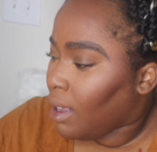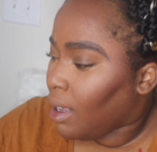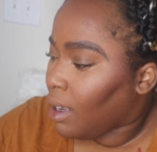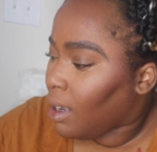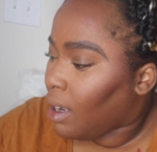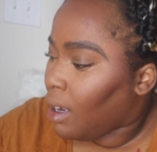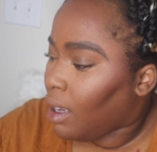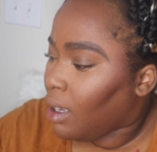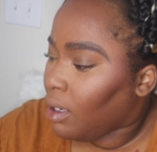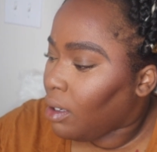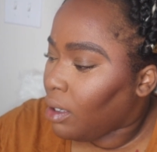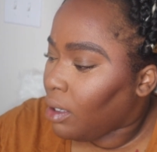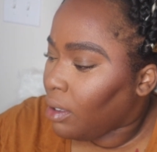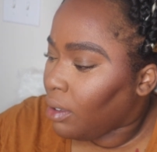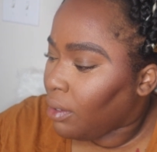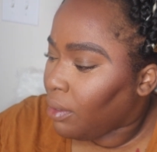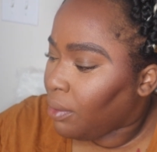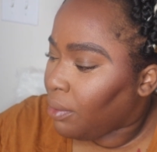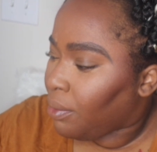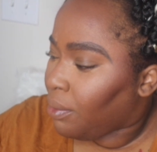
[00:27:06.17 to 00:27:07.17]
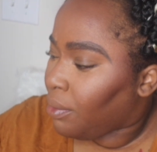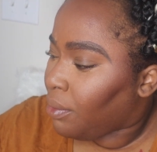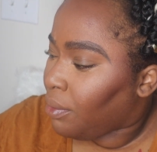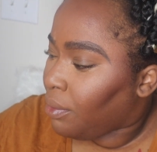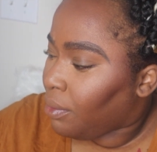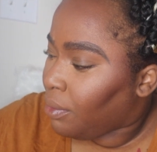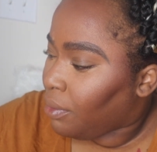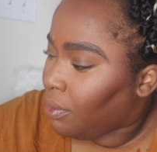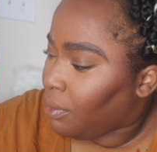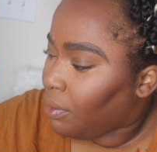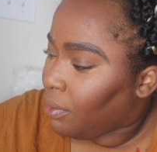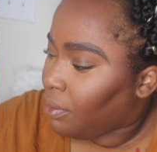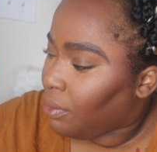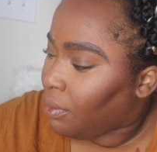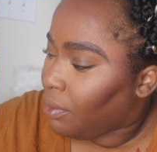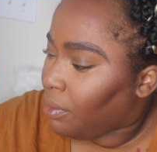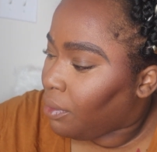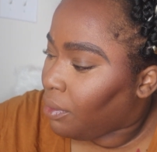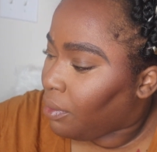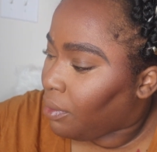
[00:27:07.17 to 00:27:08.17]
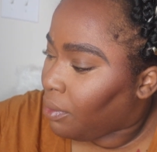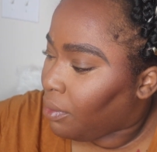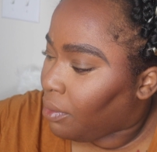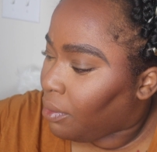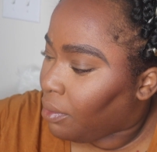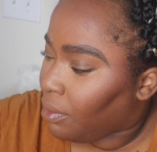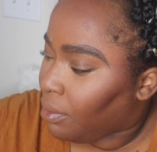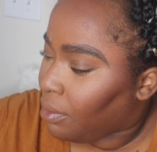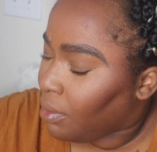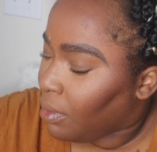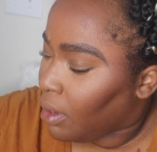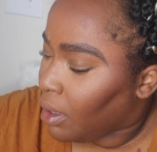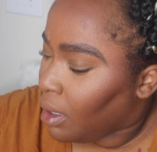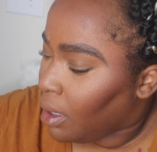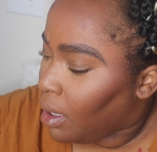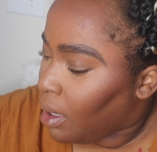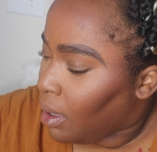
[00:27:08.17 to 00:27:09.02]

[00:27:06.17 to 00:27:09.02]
I really appreciate you. Let me know what you think.